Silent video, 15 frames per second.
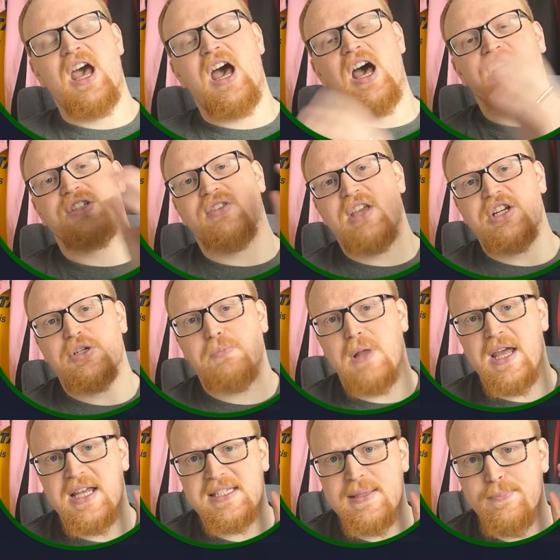So they just
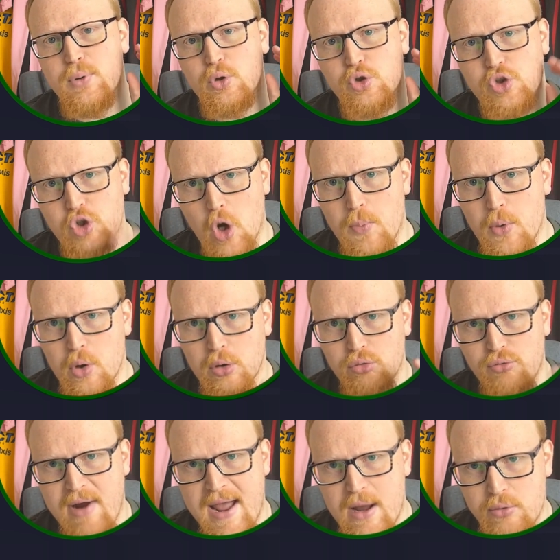play a simple double
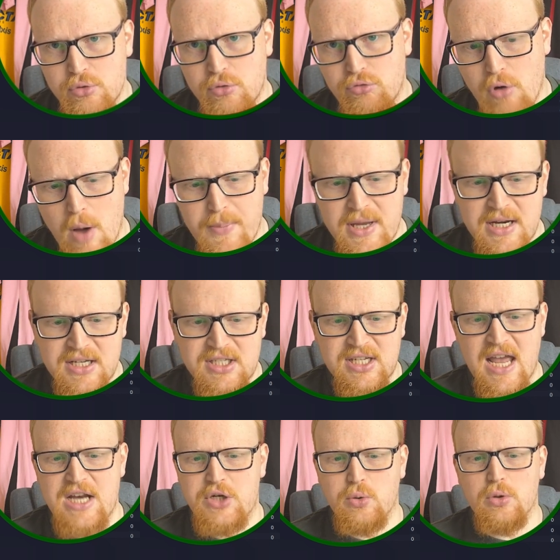round robin
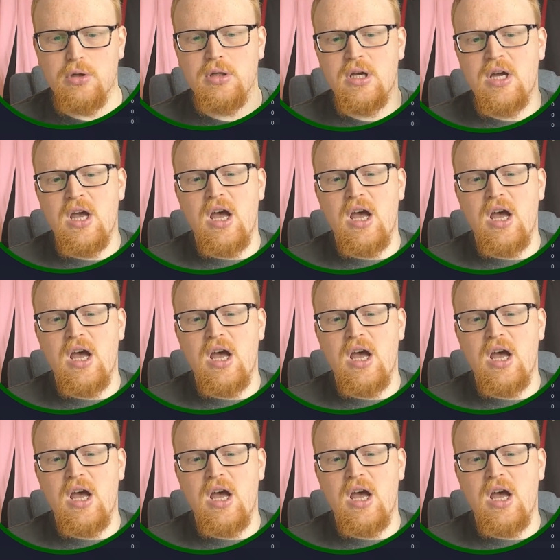schedule.